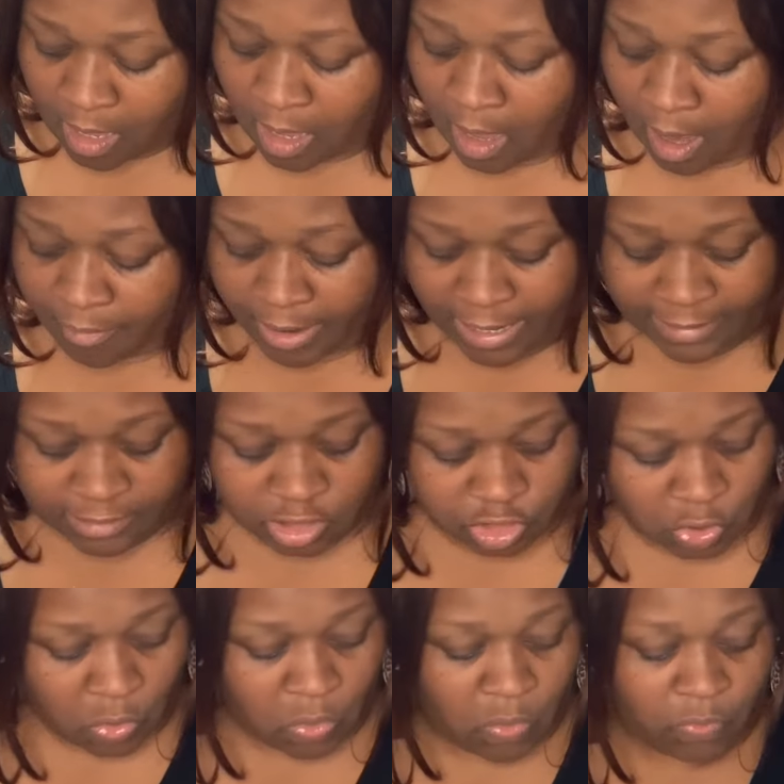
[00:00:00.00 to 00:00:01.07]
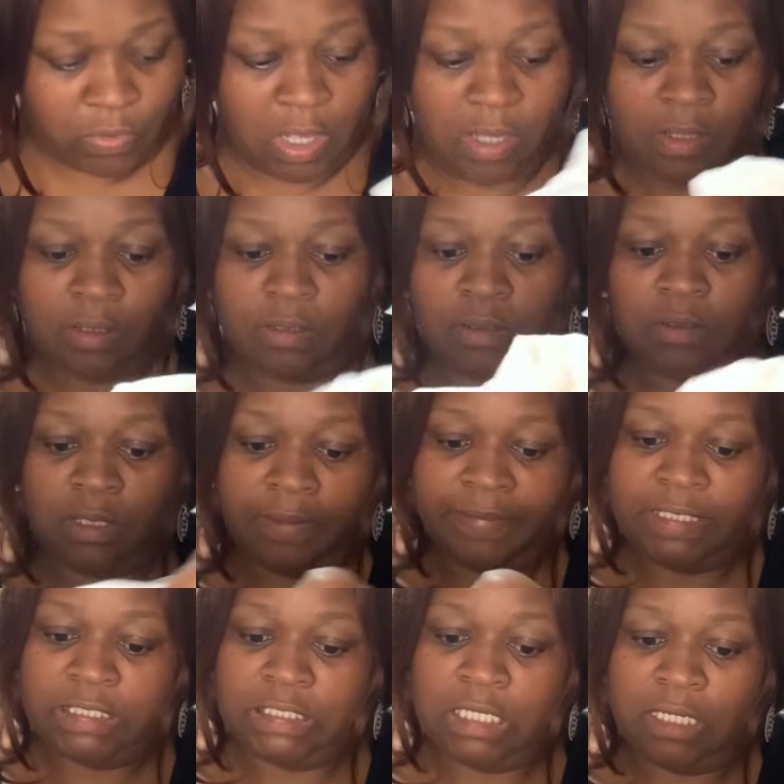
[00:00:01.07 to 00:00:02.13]
All right, so let me
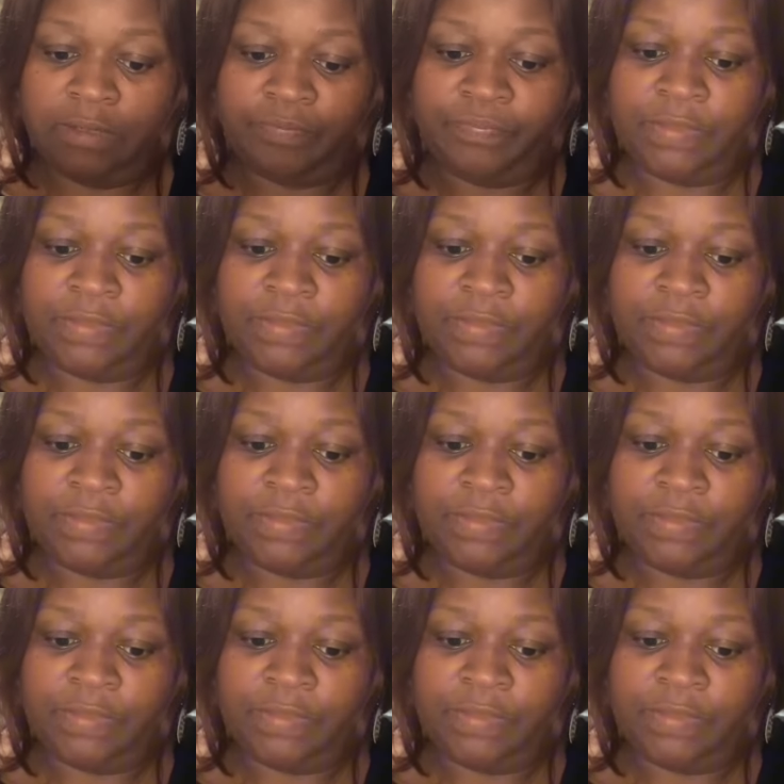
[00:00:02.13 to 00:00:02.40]
see.